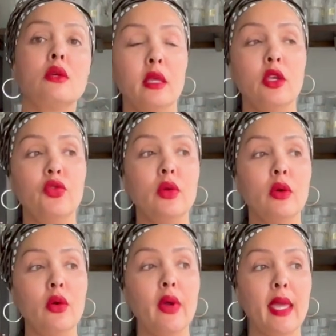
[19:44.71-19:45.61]
If you
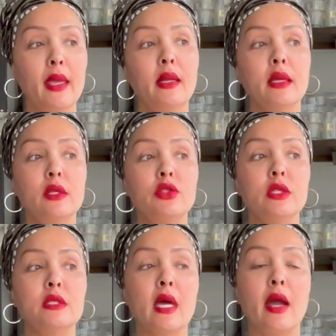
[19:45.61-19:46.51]
go 8
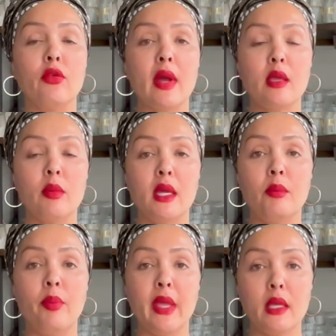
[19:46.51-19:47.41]
inches, I
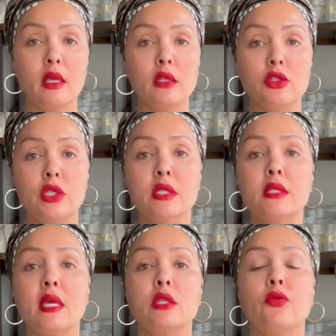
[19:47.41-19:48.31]
recommend baking the
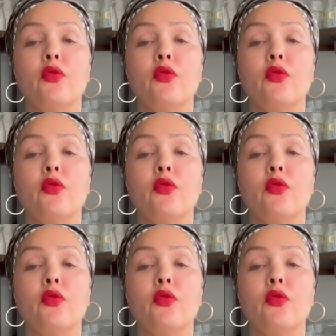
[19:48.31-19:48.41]
cheesecake